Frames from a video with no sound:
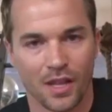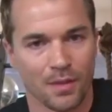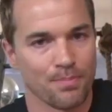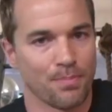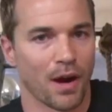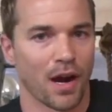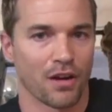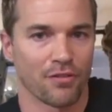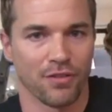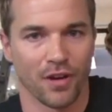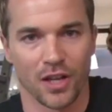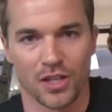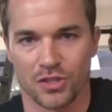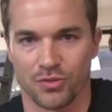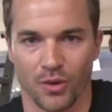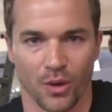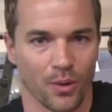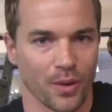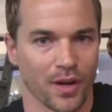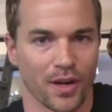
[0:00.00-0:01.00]
bar falls
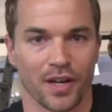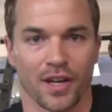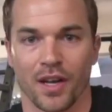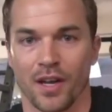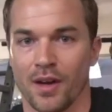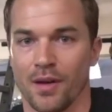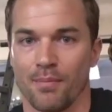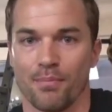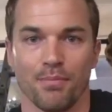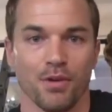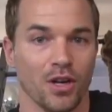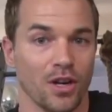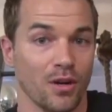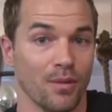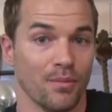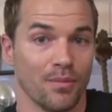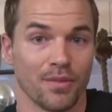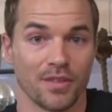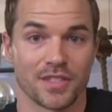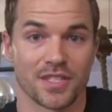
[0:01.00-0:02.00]
forward, boom,
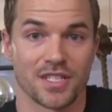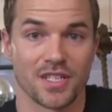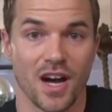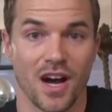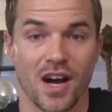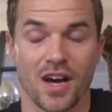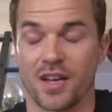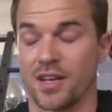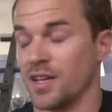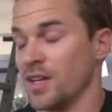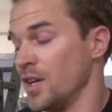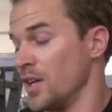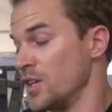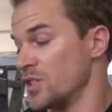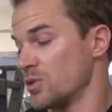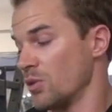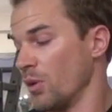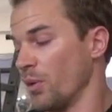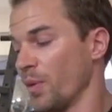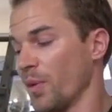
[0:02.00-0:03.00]
it's done.
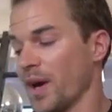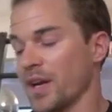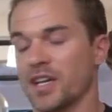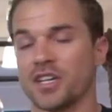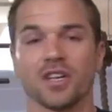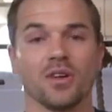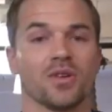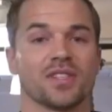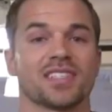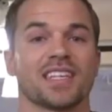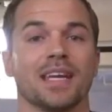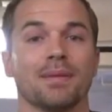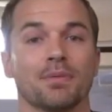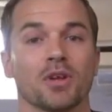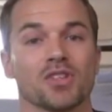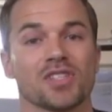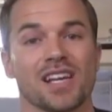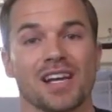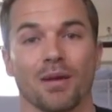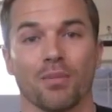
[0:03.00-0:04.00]
So what we wanna do is keep
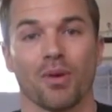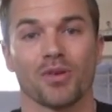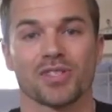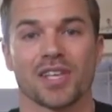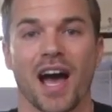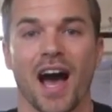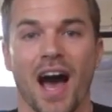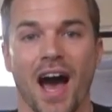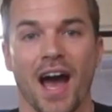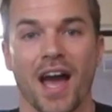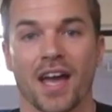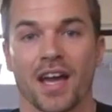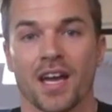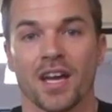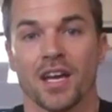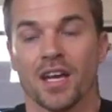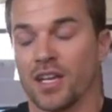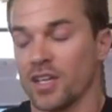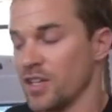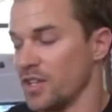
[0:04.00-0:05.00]
those elbows high.
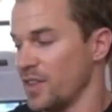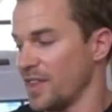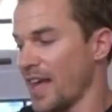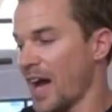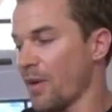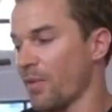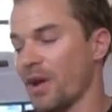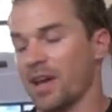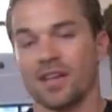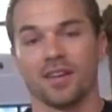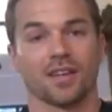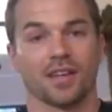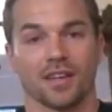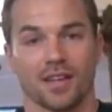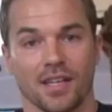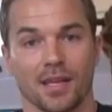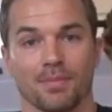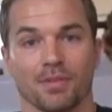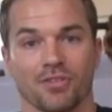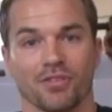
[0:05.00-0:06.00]
That way you can
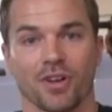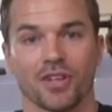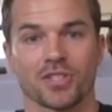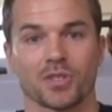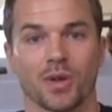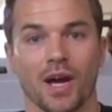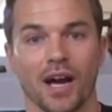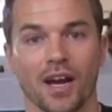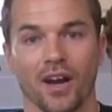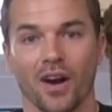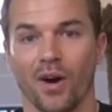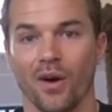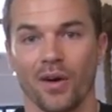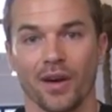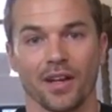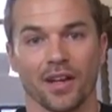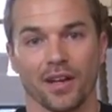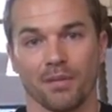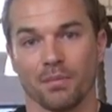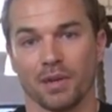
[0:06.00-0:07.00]
keep the front squat
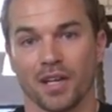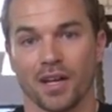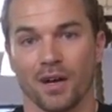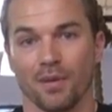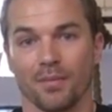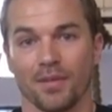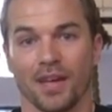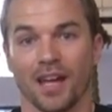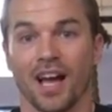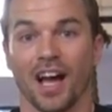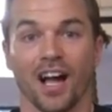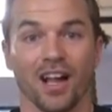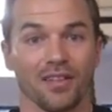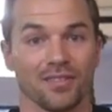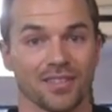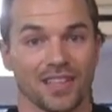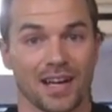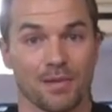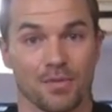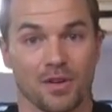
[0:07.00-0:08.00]
going and become a hell of
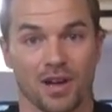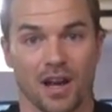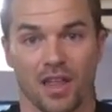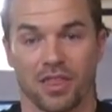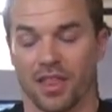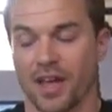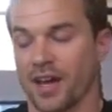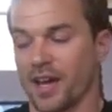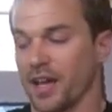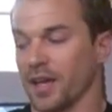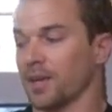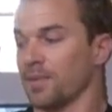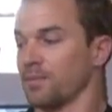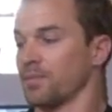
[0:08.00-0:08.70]
a lot more athletic.